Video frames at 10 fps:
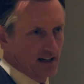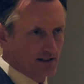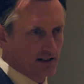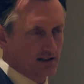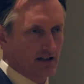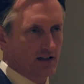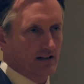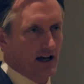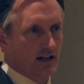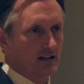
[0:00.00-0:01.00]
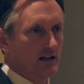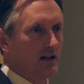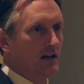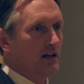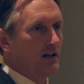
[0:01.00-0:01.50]
entity that,
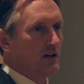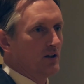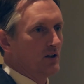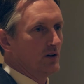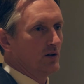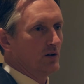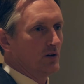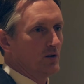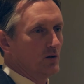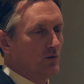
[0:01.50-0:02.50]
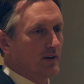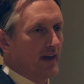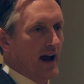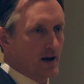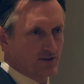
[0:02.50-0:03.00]
with
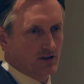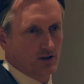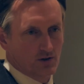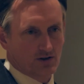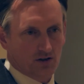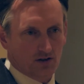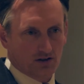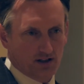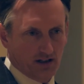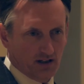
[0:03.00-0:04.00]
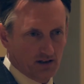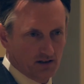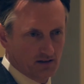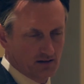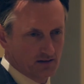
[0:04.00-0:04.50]
absolute certainty,
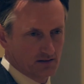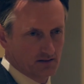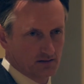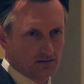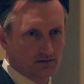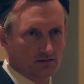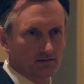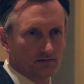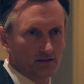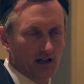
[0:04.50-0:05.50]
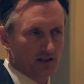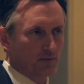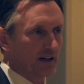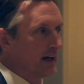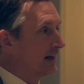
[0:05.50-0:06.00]
has a
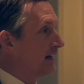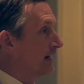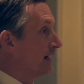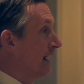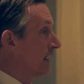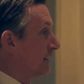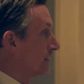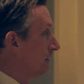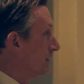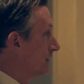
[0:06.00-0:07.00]
beginning and an end.